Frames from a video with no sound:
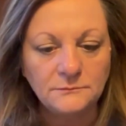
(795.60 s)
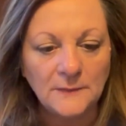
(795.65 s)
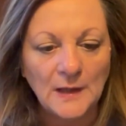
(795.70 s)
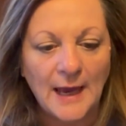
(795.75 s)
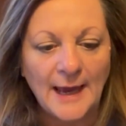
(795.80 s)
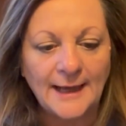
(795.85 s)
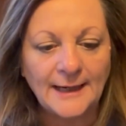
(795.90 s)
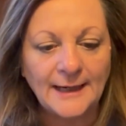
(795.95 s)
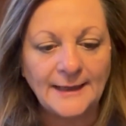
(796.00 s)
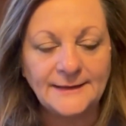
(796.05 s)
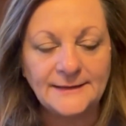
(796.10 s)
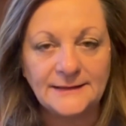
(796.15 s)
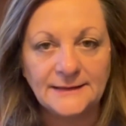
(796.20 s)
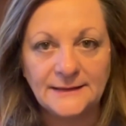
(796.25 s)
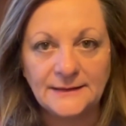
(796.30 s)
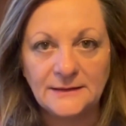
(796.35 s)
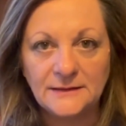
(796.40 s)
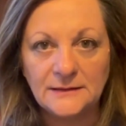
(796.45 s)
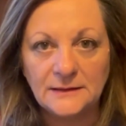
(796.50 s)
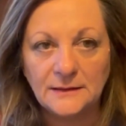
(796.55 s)
And I
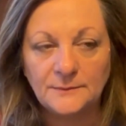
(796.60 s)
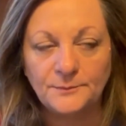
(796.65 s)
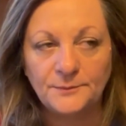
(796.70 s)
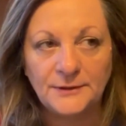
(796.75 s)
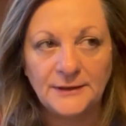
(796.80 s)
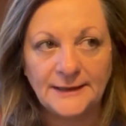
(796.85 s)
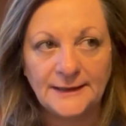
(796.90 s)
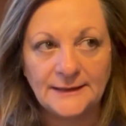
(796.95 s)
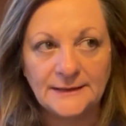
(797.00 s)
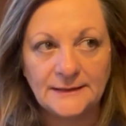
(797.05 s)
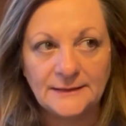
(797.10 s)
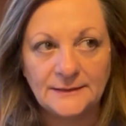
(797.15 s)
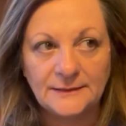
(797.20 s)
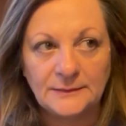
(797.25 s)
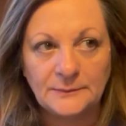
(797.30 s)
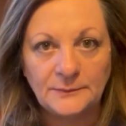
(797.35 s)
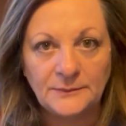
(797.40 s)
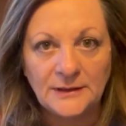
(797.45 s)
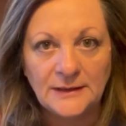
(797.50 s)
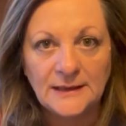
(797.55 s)
did plant
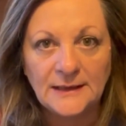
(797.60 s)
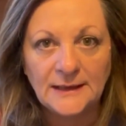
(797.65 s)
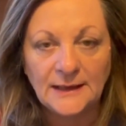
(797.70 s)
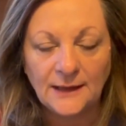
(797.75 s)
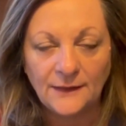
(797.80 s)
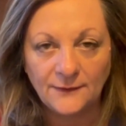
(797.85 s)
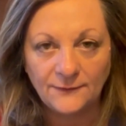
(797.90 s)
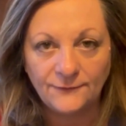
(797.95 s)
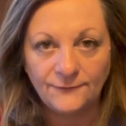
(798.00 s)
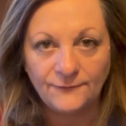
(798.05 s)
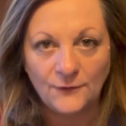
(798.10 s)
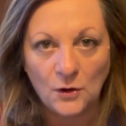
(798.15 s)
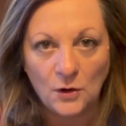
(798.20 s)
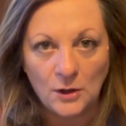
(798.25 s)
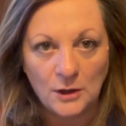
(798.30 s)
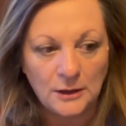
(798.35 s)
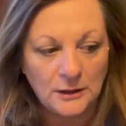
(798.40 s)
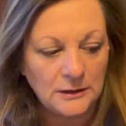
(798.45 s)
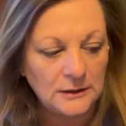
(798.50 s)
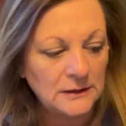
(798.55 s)
them in the
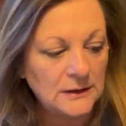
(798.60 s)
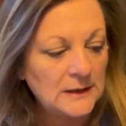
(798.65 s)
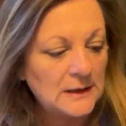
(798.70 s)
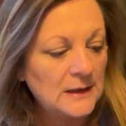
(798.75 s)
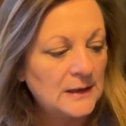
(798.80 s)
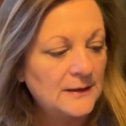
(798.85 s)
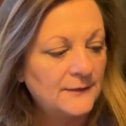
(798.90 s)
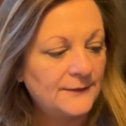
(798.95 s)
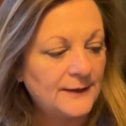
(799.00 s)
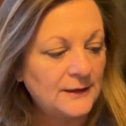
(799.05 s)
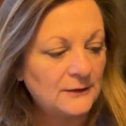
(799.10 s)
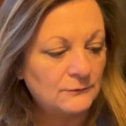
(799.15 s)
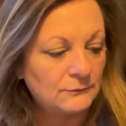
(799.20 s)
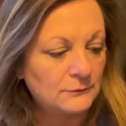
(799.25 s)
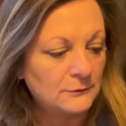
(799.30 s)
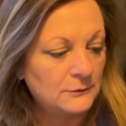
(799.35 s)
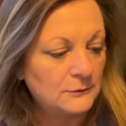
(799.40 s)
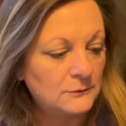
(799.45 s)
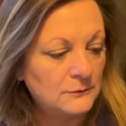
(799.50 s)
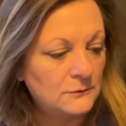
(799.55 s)
fall. They
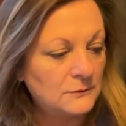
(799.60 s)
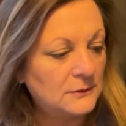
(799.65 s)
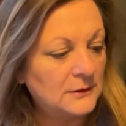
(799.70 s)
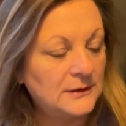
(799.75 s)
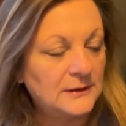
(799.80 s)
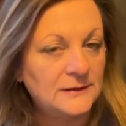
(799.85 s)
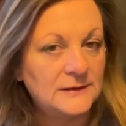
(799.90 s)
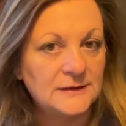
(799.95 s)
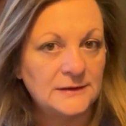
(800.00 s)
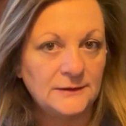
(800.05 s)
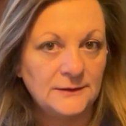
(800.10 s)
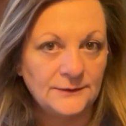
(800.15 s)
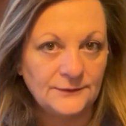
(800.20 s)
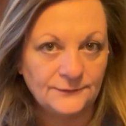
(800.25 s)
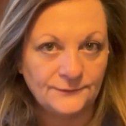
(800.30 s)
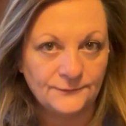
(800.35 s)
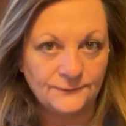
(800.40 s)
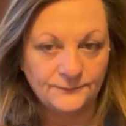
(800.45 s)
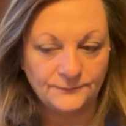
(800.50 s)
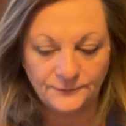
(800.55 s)
grew until
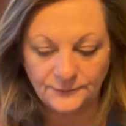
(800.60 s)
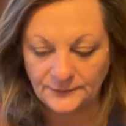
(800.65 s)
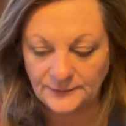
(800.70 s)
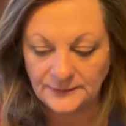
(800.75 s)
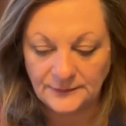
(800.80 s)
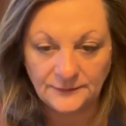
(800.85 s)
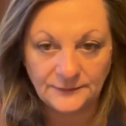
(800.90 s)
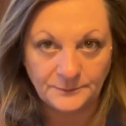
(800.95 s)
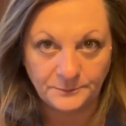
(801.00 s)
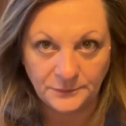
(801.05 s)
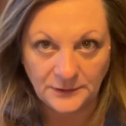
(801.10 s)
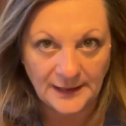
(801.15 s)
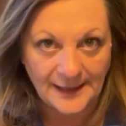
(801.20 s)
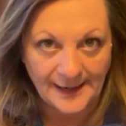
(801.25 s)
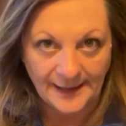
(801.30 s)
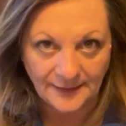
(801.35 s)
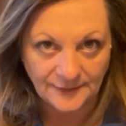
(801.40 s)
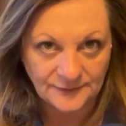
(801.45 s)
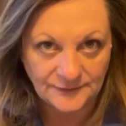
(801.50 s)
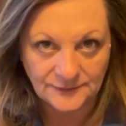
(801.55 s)
this
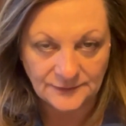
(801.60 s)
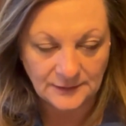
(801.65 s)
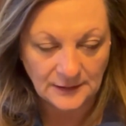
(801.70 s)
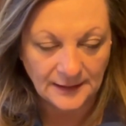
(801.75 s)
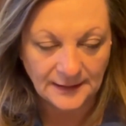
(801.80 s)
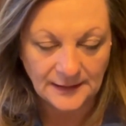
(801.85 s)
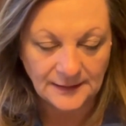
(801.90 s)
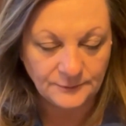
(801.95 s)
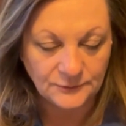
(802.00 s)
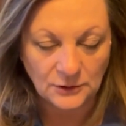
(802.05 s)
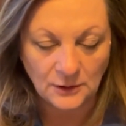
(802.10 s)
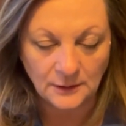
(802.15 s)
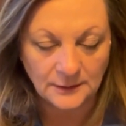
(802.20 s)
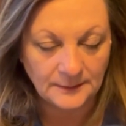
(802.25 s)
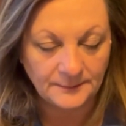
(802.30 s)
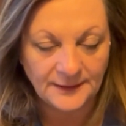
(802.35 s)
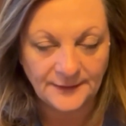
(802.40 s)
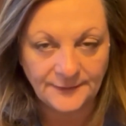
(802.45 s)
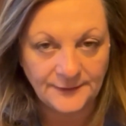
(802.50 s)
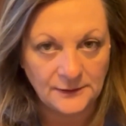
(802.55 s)
blast. I keep talking
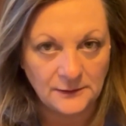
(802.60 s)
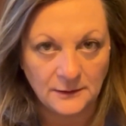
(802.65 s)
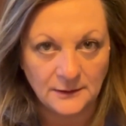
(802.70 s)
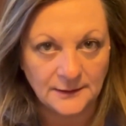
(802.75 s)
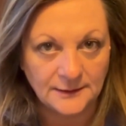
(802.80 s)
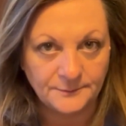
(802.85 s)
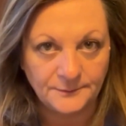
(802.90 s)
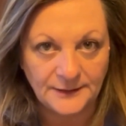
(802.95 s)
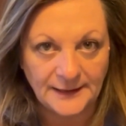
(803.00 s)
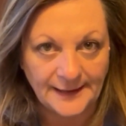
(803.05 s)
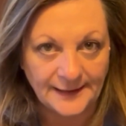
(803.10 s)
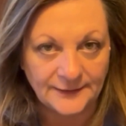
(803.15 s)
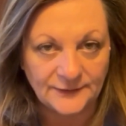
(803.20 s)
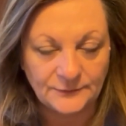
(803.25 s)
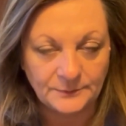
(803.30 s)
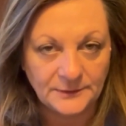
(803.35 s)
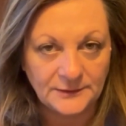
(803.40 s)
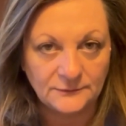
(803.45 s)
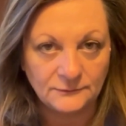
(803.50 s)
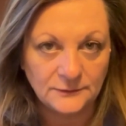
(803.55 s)
about the Arctic
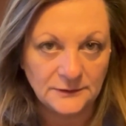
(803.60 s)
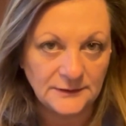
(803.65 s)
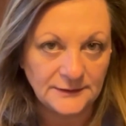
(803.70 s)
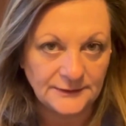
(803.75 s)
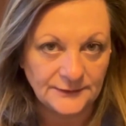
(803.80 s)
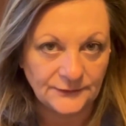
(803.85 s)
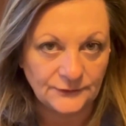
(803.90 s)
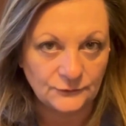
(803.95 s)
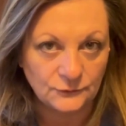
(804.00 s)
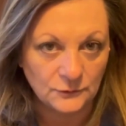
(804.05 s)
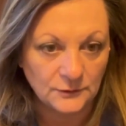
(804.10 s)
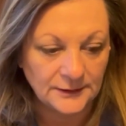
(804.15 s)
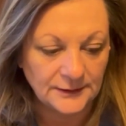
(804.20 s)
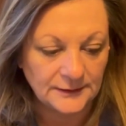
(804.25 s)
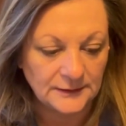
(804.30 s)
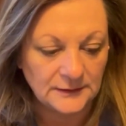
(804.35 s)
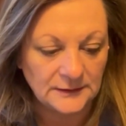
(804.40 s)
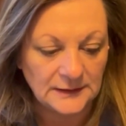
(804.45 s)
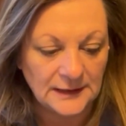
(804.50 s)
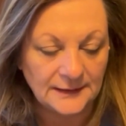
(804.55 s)
blast, but it really destroyed
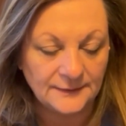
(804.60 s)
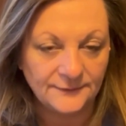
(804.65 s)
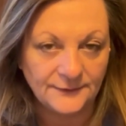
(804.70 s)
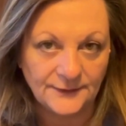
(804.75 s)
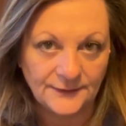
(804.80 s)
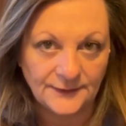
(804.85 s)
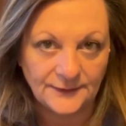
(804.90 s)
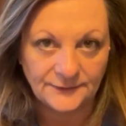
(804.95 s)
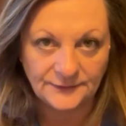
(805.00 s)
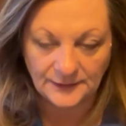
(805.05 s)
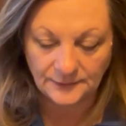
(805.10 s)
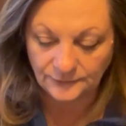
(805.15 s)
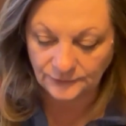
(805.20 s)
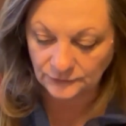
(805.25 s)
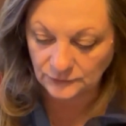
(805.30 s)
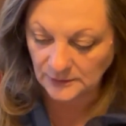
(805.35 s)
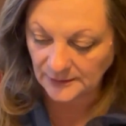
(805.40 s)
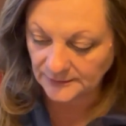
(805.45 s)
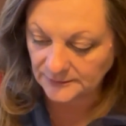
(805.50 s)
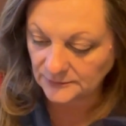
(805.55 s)
a lot of the things I was
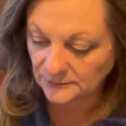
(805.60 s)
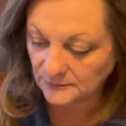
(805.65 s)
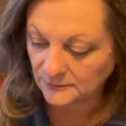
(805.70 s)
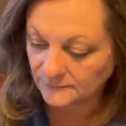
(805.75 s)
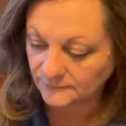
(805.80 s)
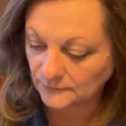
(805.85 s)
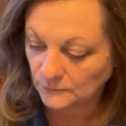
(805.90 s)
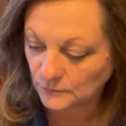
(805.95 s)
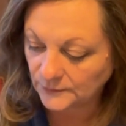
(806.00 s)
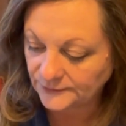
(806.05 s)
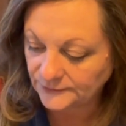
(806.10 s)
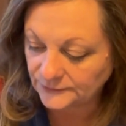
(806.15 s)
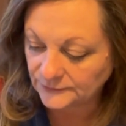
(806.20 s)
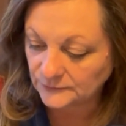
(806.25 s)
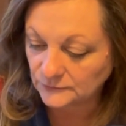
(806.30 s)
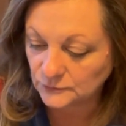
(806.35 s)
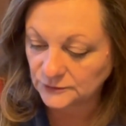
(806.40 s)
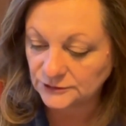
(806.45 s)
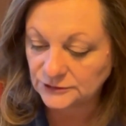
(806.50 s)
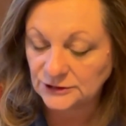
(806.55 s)
trying to
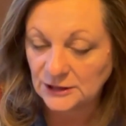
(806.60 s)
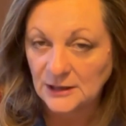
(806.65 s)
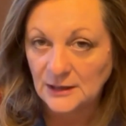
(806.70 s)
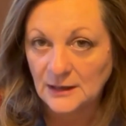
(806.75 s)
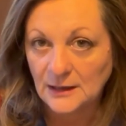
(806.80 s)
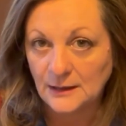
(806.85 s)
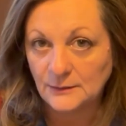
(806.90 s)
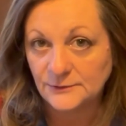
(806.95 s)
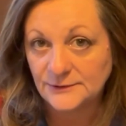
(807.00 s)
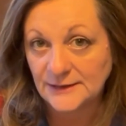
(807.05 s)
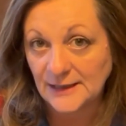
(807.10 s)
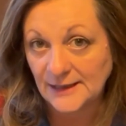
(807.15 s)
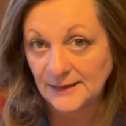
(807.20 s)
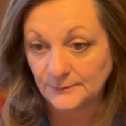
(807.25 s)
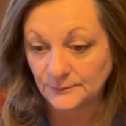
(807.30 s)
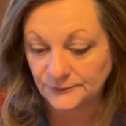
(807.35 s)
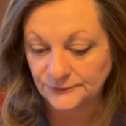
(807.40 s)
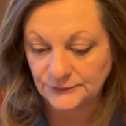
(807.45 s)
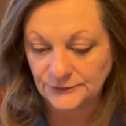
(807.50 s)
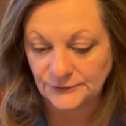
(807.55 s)
overwinter, which I was
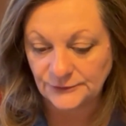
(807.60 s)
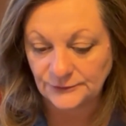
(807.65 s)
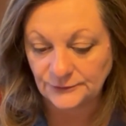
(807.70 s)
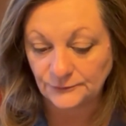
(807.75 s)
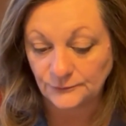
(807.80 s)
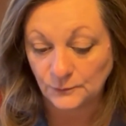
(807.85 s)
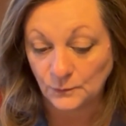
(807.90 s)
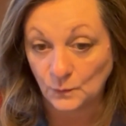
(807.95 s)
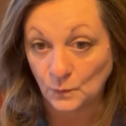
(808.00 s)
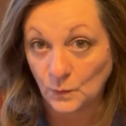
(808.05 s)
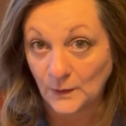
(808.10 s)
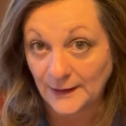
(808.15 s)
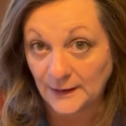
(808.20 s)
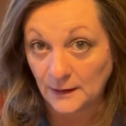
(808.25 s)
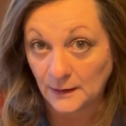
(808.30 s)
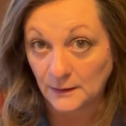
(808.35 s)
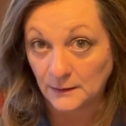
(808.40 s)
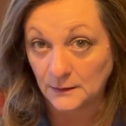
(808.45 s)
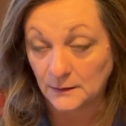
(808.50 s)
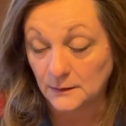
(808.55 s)
able to do
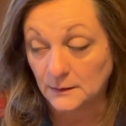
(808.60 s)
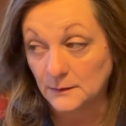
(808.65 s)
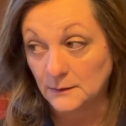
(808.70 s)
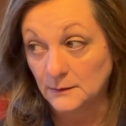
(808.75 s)
well